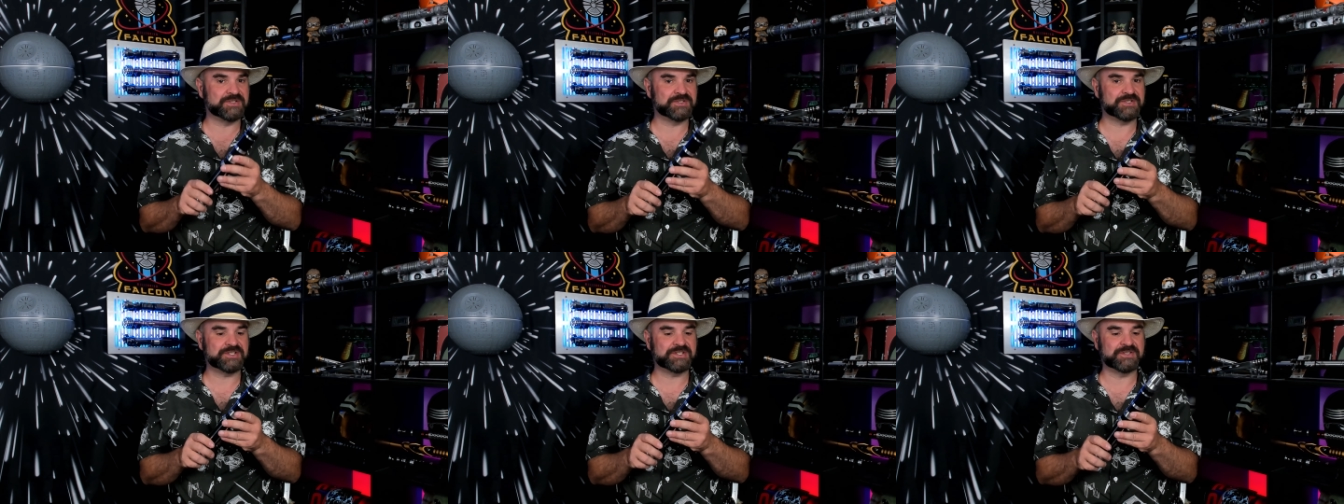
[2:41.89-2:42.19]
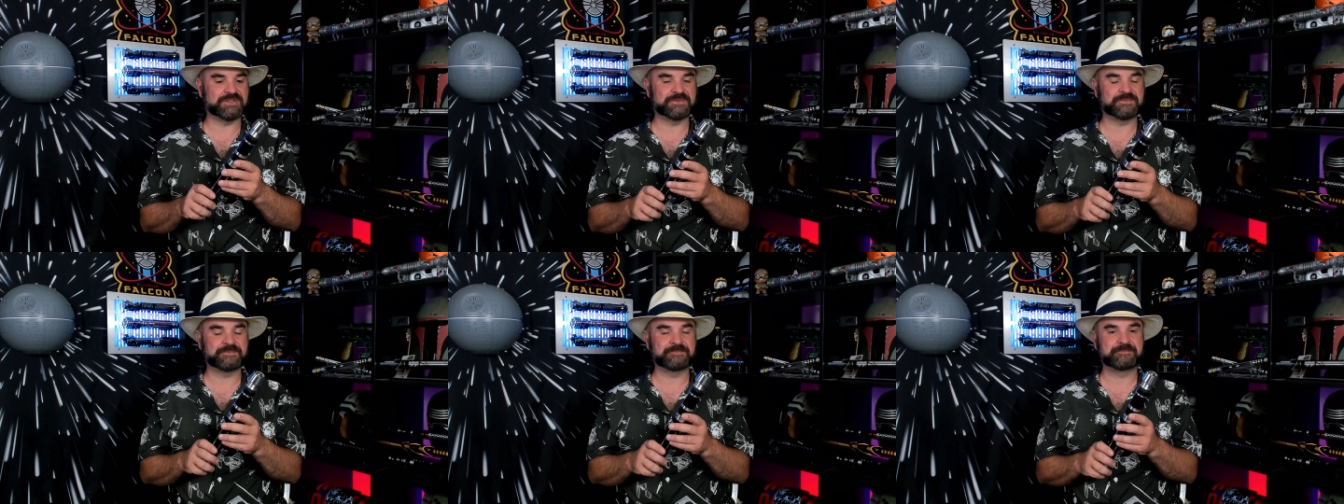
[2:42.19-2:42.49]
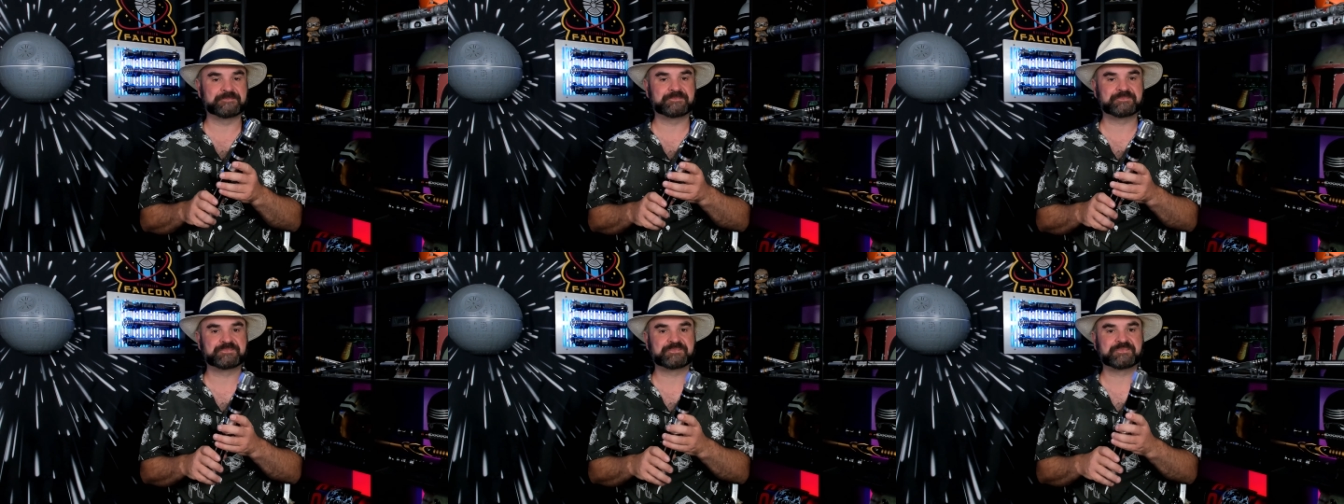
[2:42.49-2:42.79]
used to.
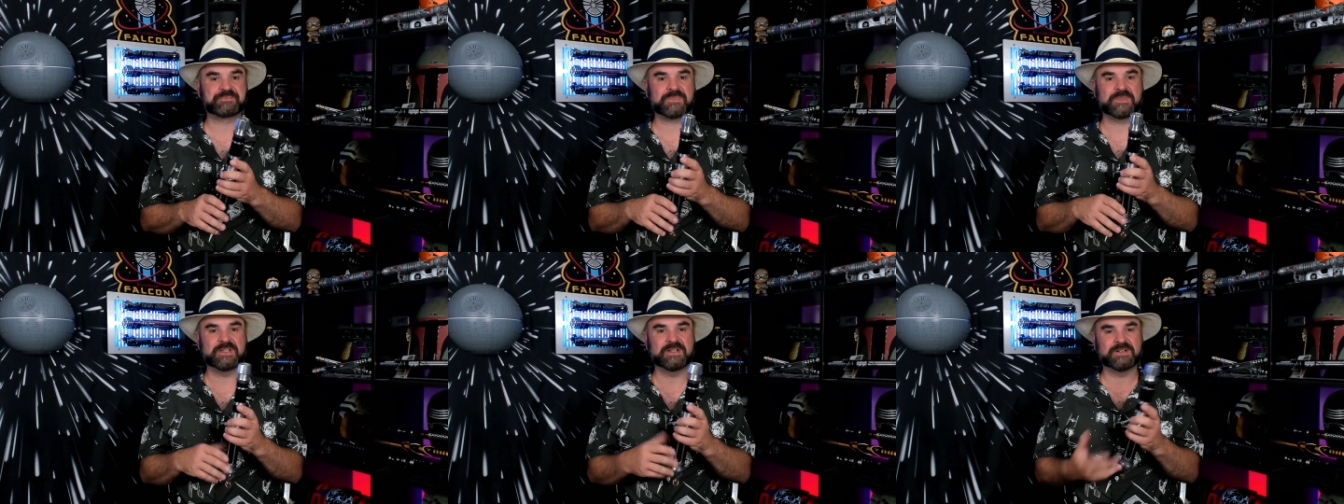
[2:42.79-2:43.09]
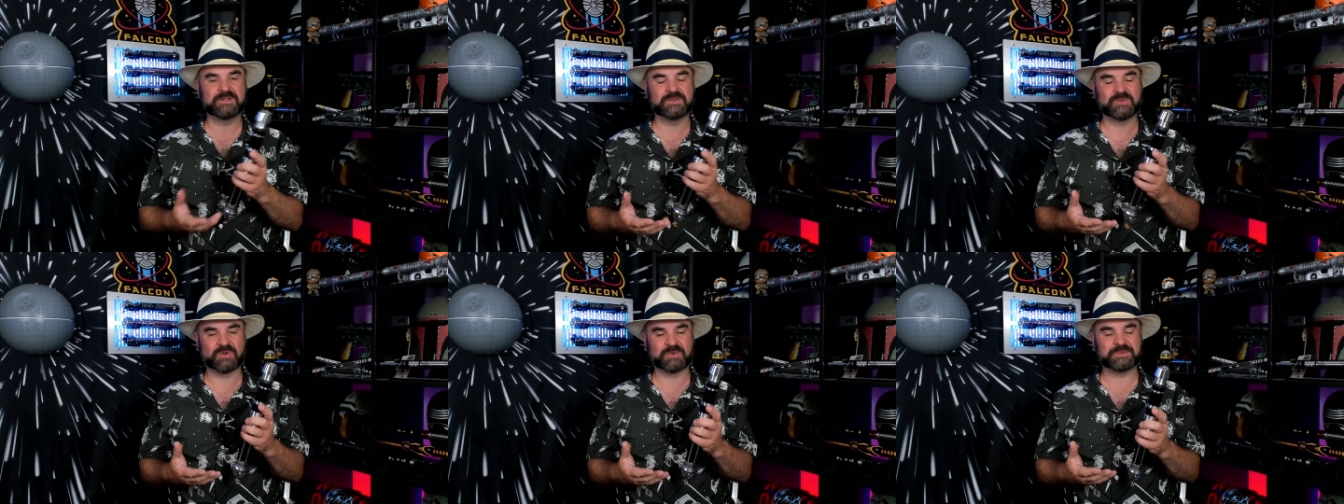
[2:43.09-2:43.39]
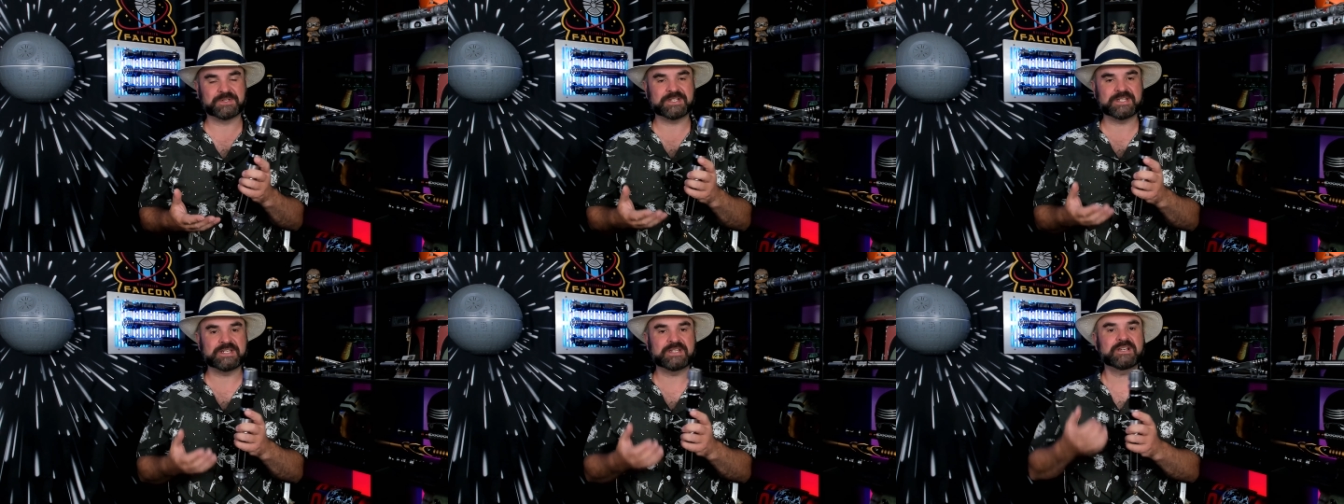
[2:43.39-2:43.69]

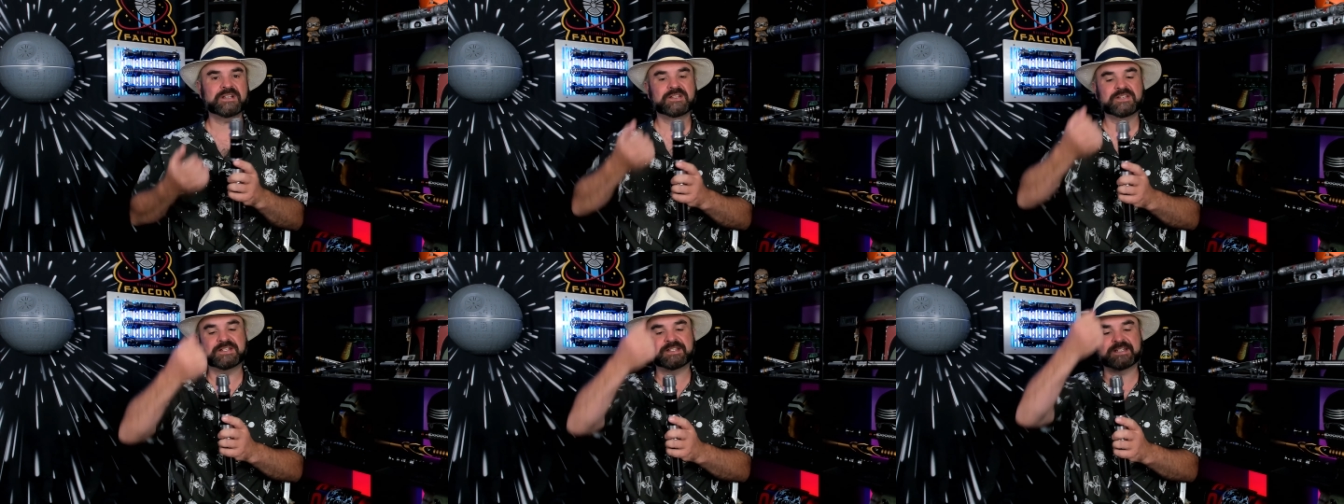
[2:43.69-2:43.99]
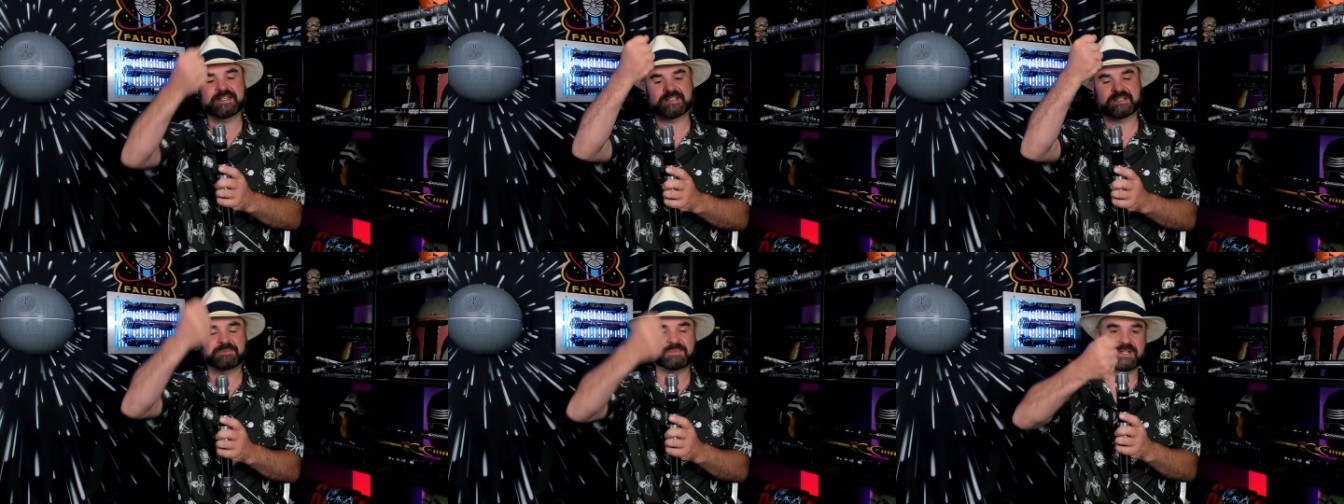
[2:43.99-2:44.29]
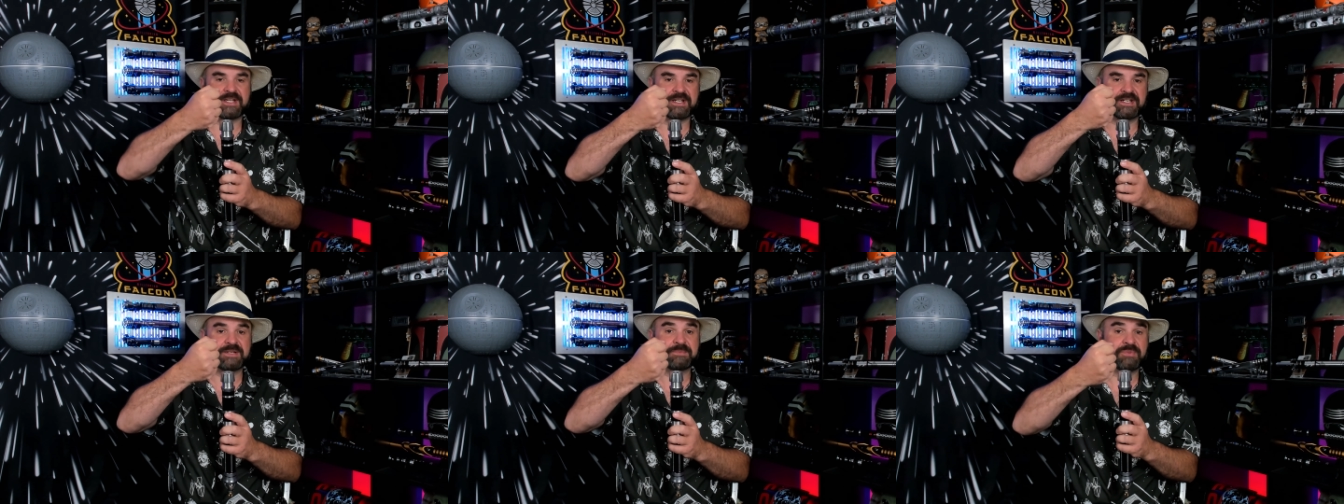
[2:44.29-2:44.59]
Normally, you take the
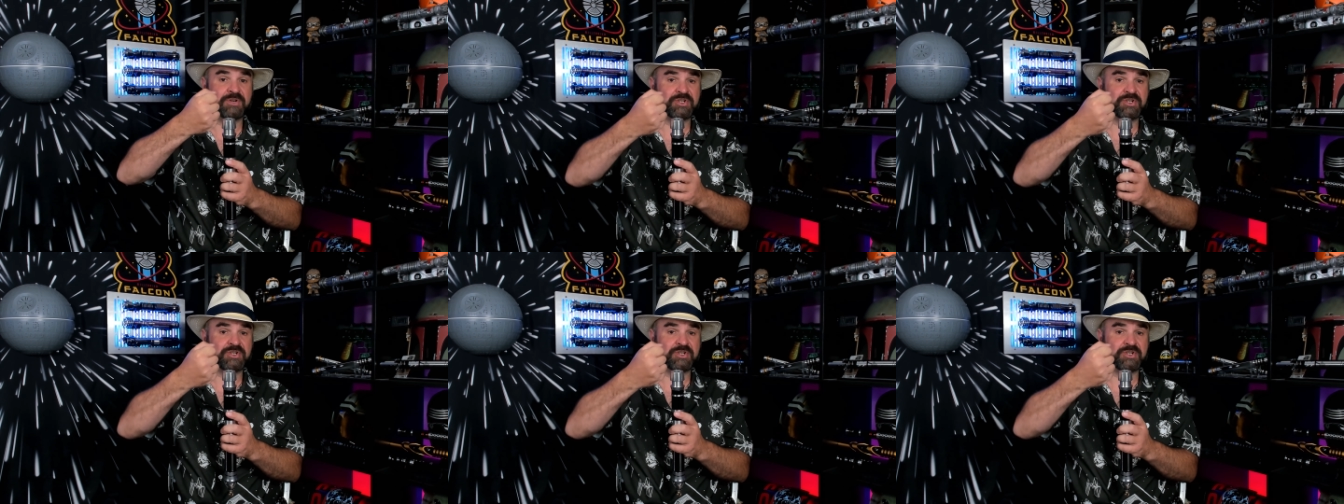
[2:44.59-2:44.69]
blade, you